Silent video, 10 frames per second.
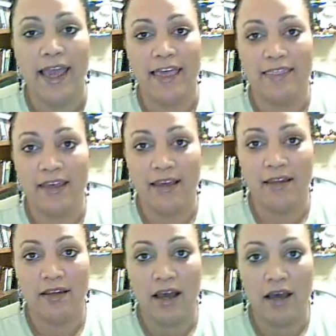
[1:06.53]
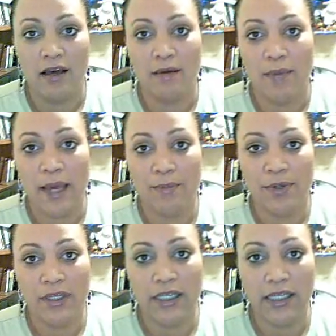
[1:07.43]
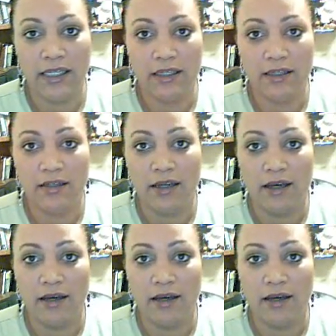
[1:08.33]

And then I put in